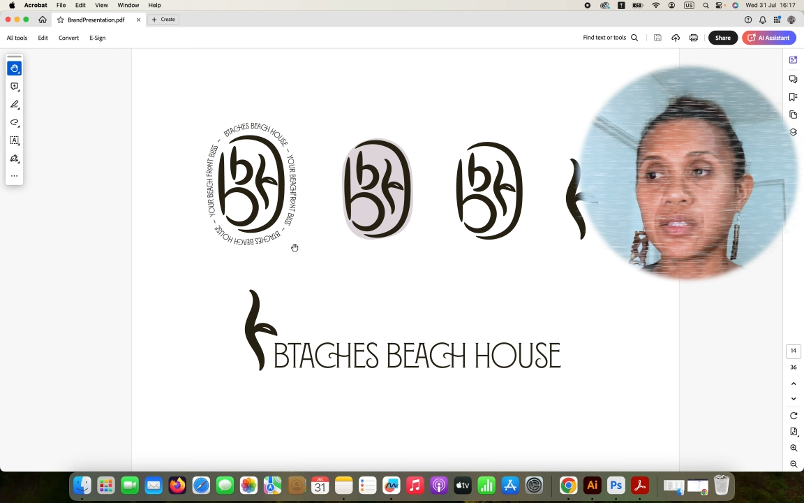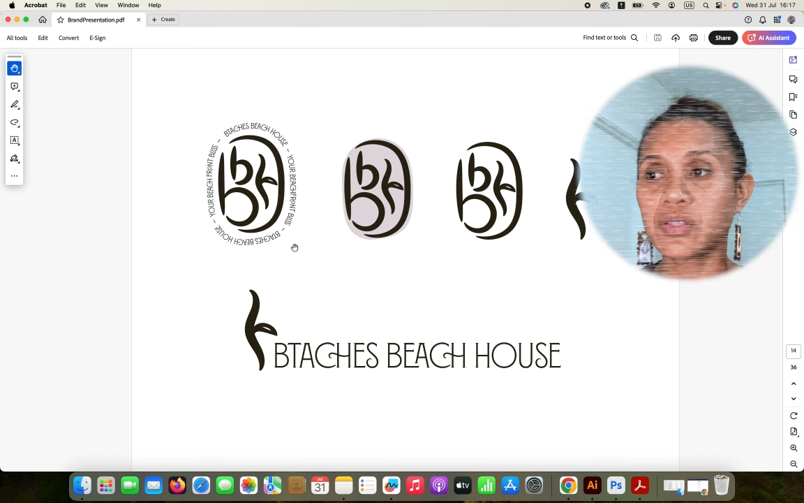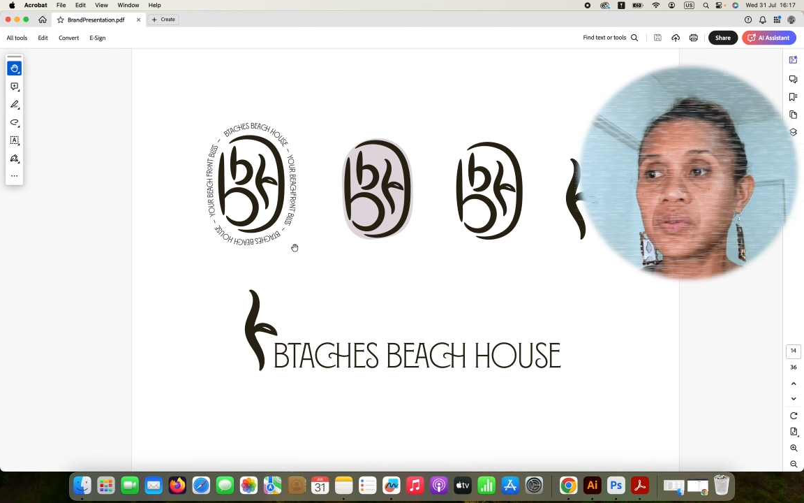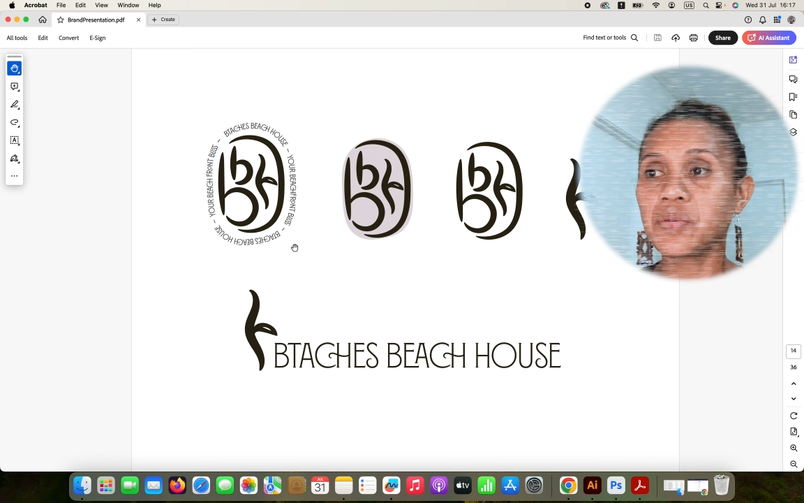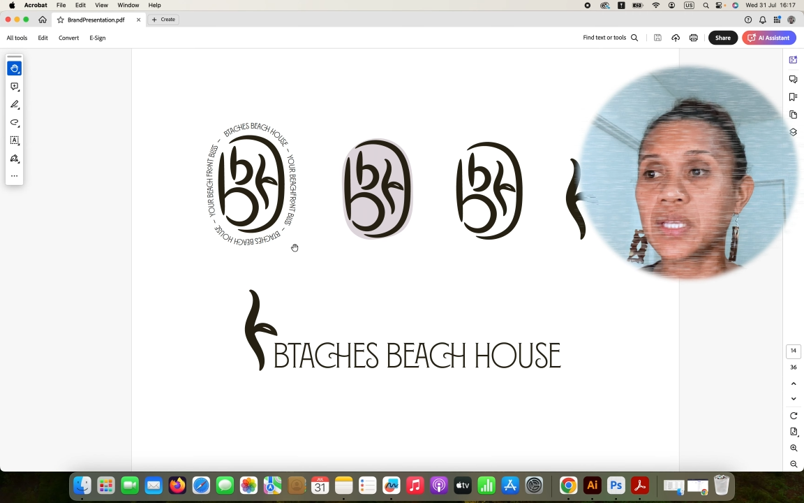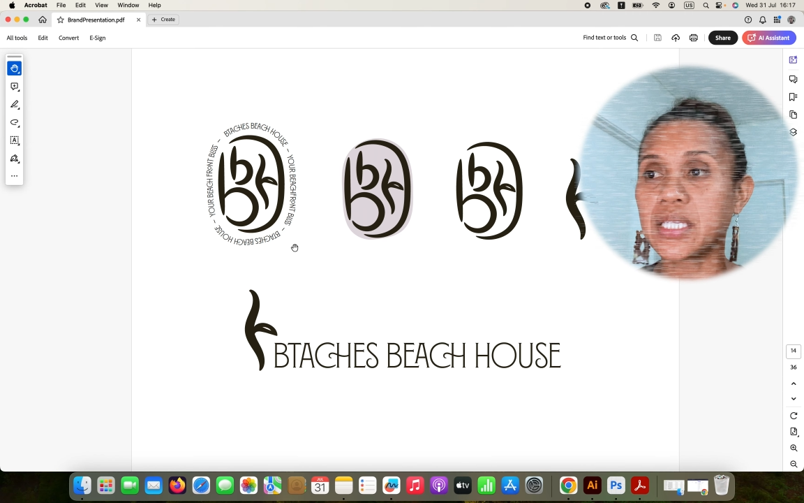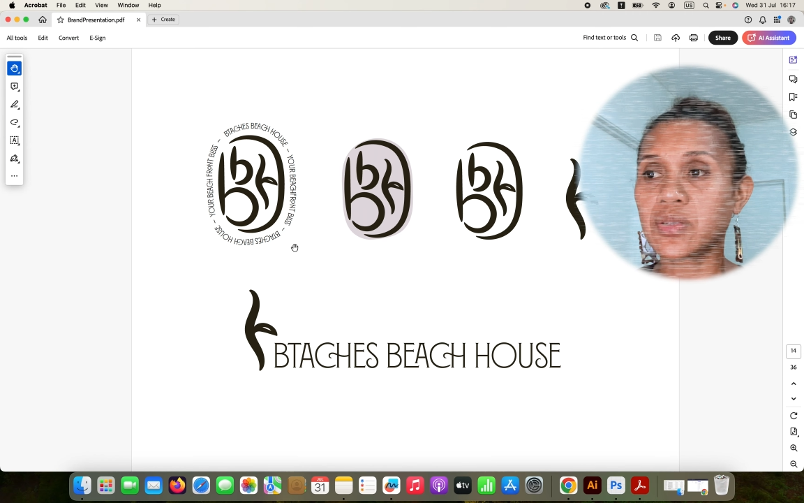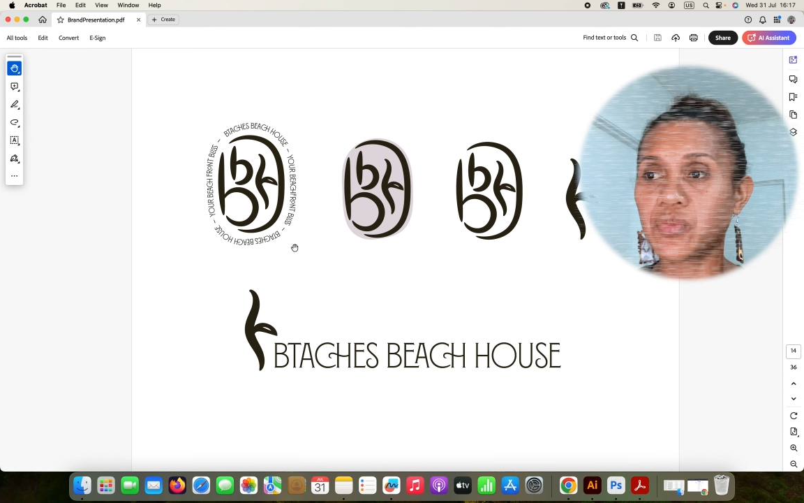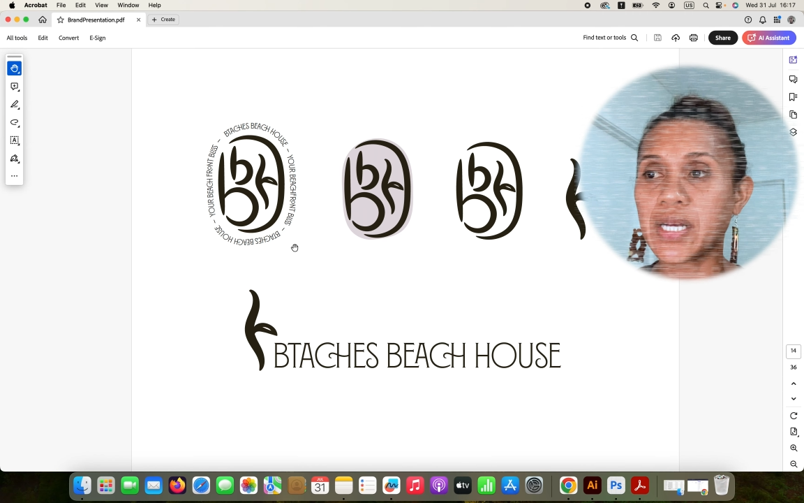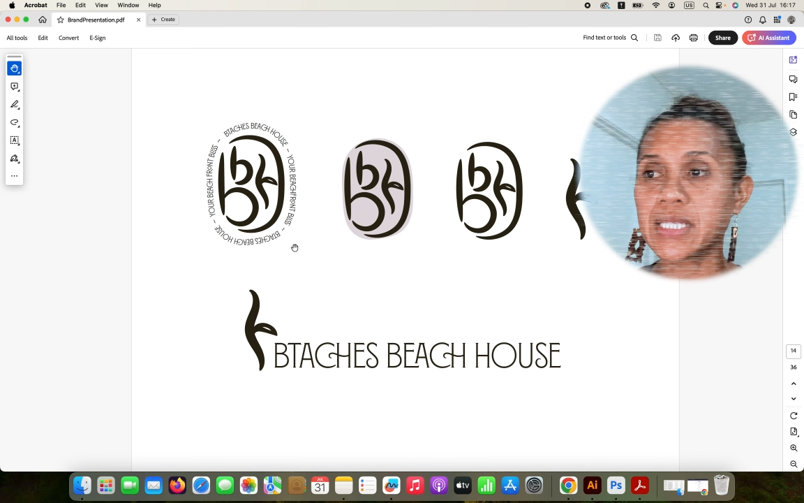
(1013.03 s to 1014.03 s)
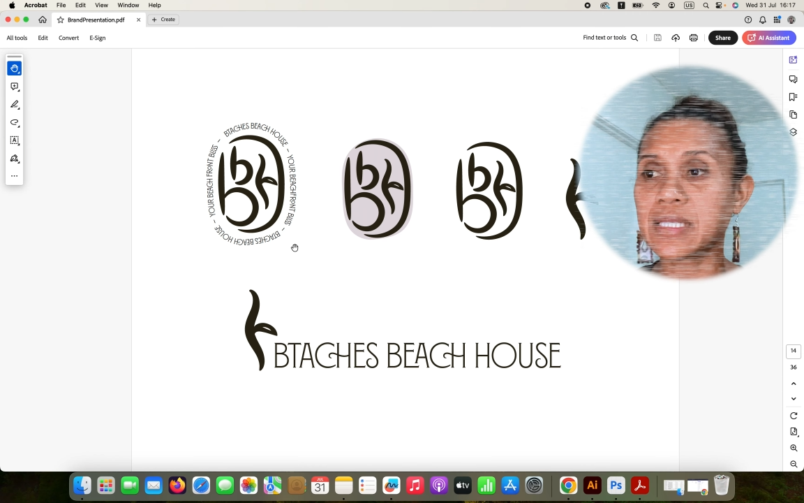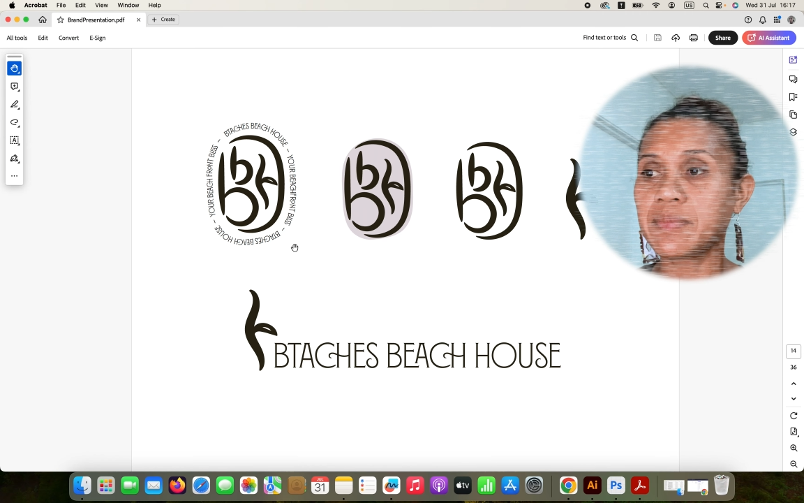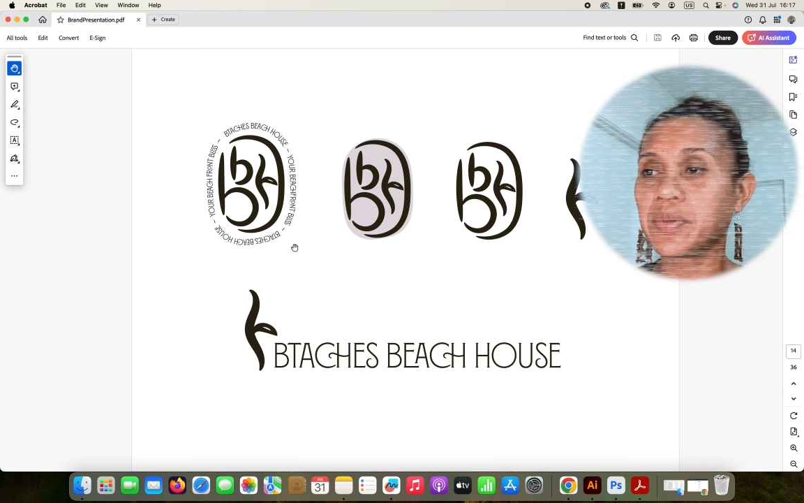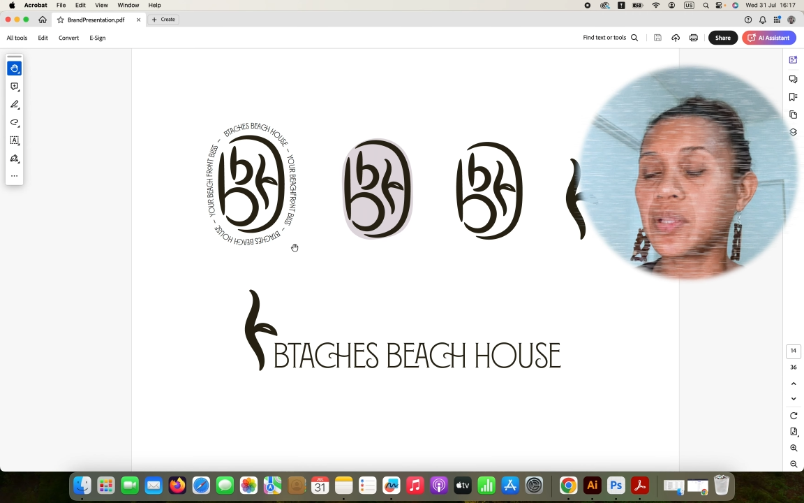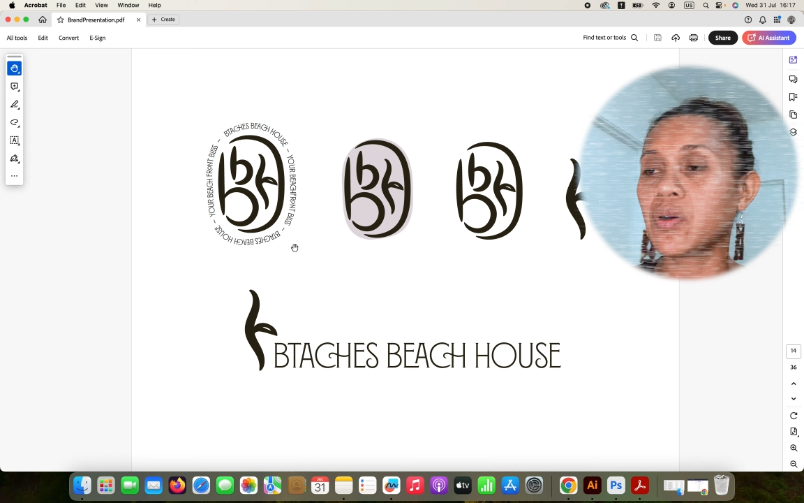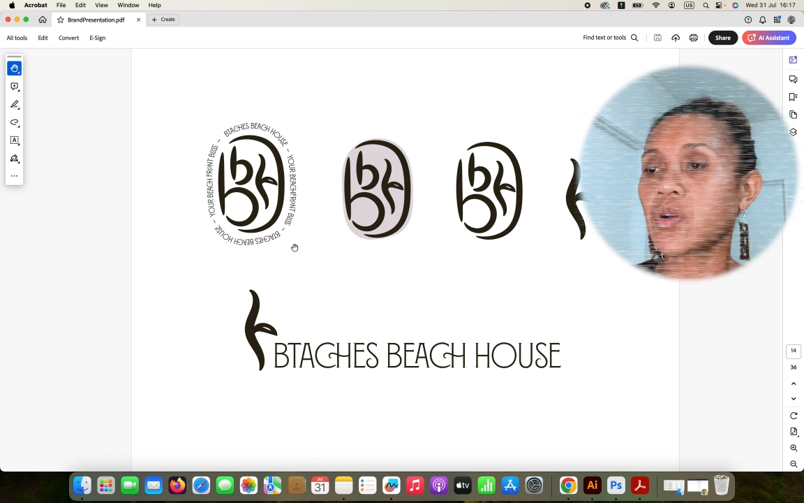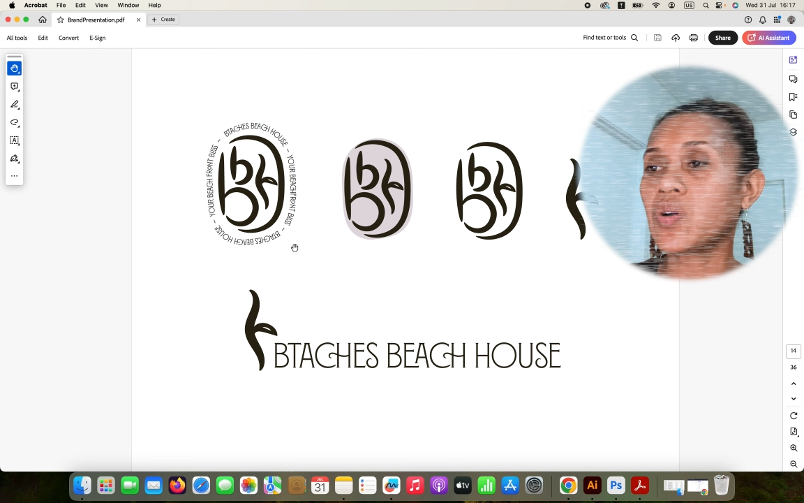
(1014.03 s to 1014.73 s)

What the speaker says: to this one simple logo.